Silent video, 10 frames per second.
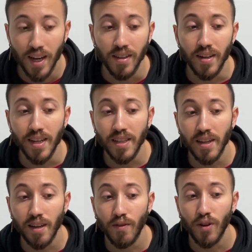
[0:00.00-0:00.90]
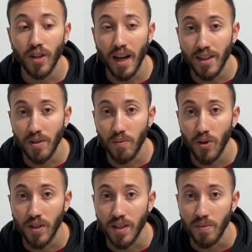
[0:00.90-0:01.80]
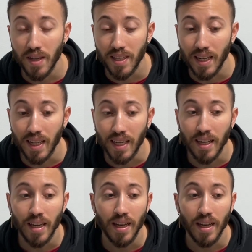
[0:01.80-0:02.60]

The reasoning for the head support is basically